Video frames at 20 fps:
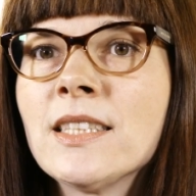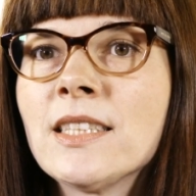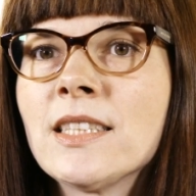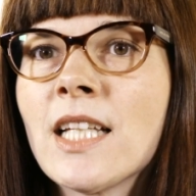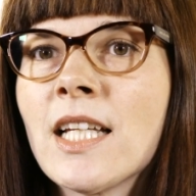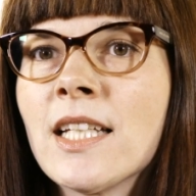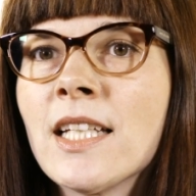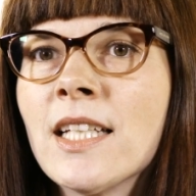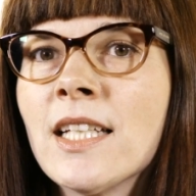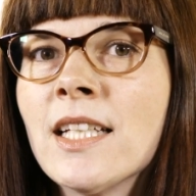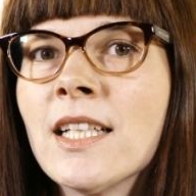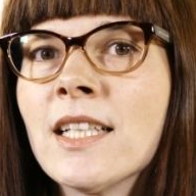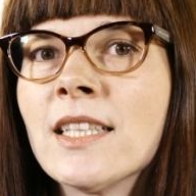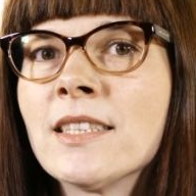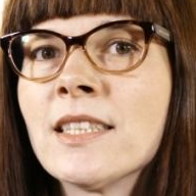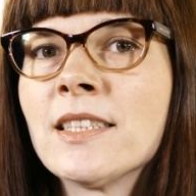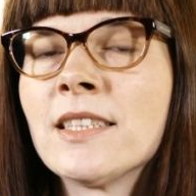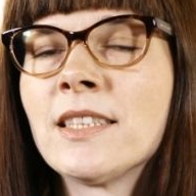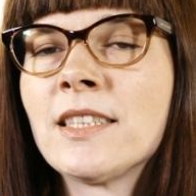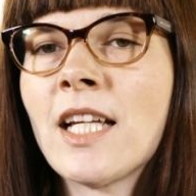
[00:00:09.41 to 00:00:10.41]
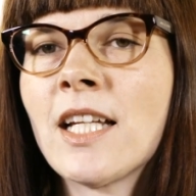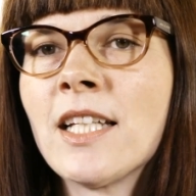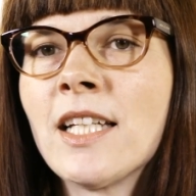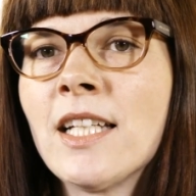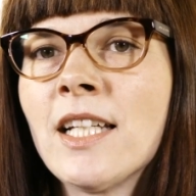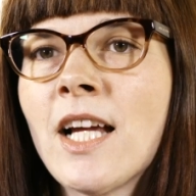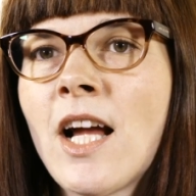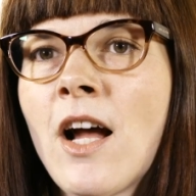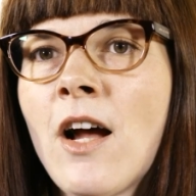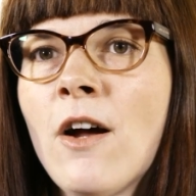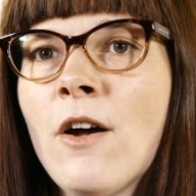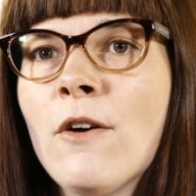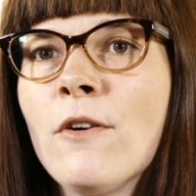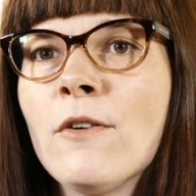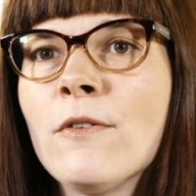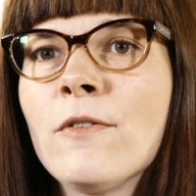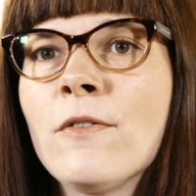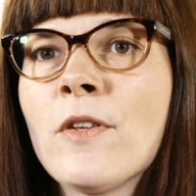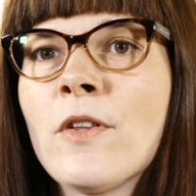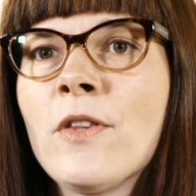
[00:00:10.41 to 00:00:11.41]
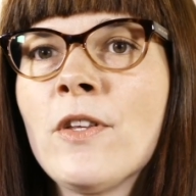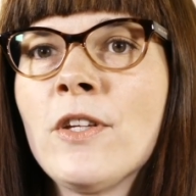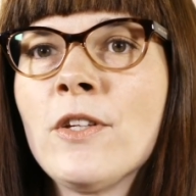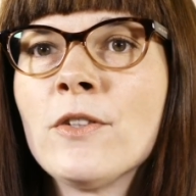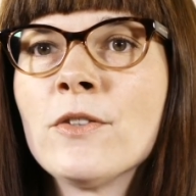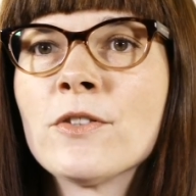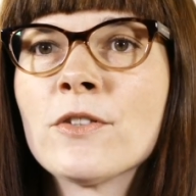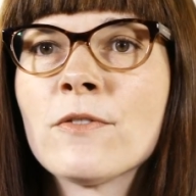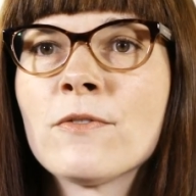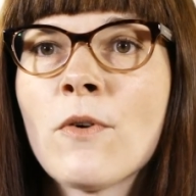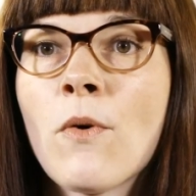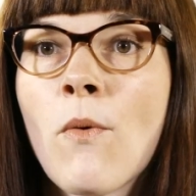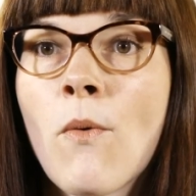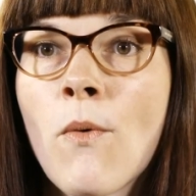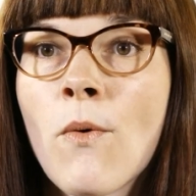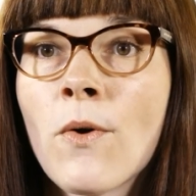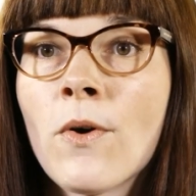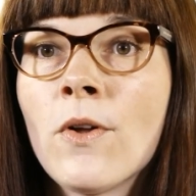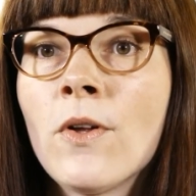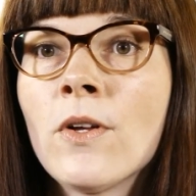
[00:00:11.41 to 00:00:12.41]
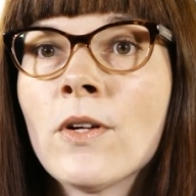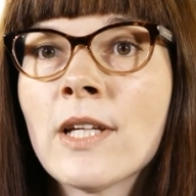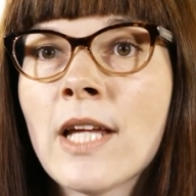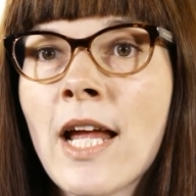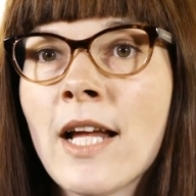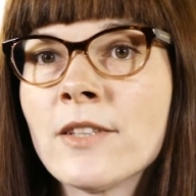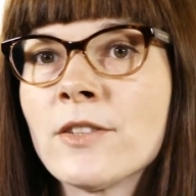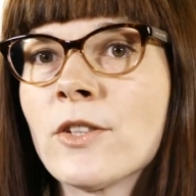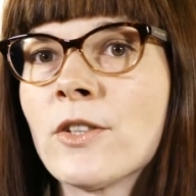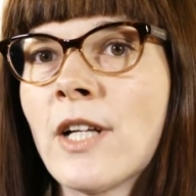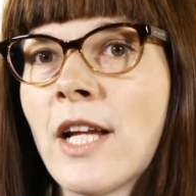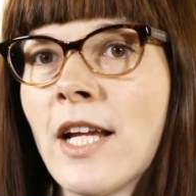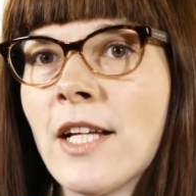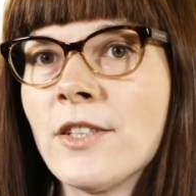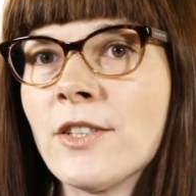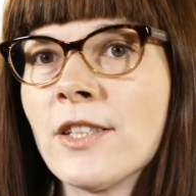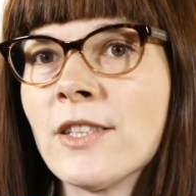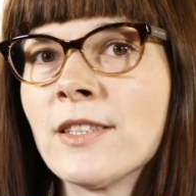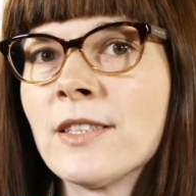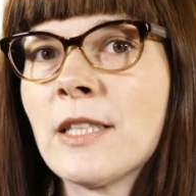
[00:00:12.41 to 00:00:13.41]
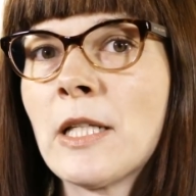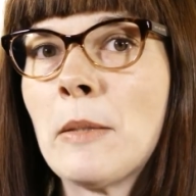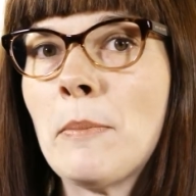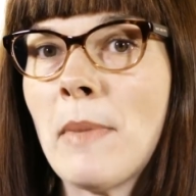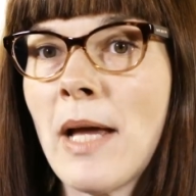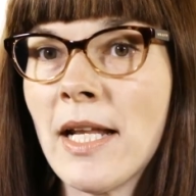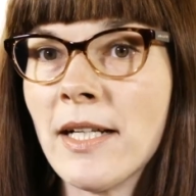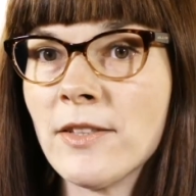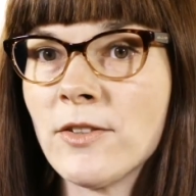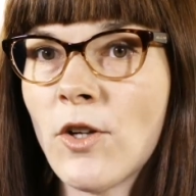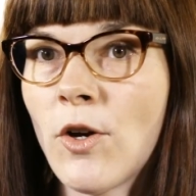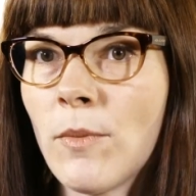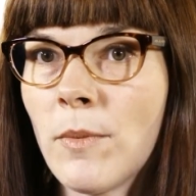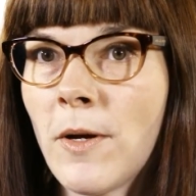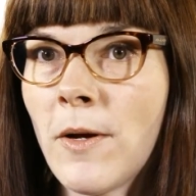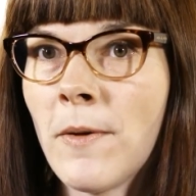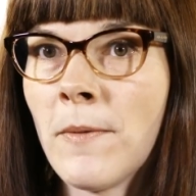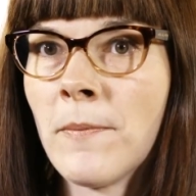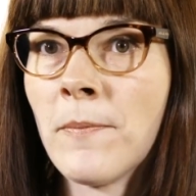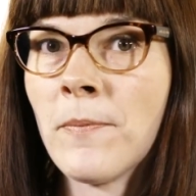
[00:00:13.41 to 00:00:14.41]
study is a study of the use of oral cancer agents in Manitoba.